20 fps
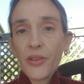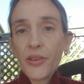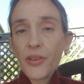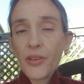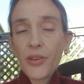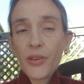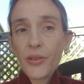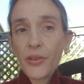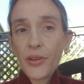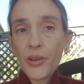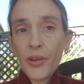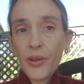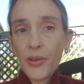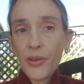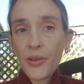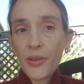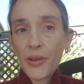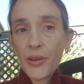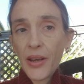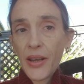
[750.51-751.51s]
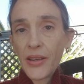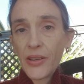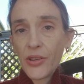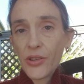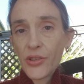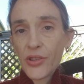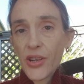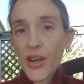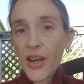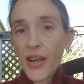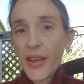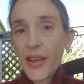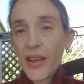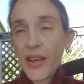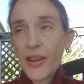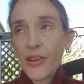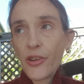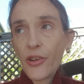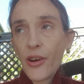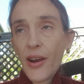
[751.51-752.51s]
and your psyche
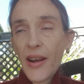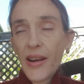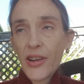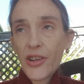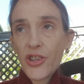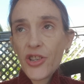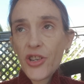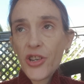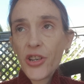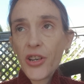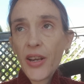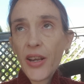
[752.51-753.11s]
and your attitude.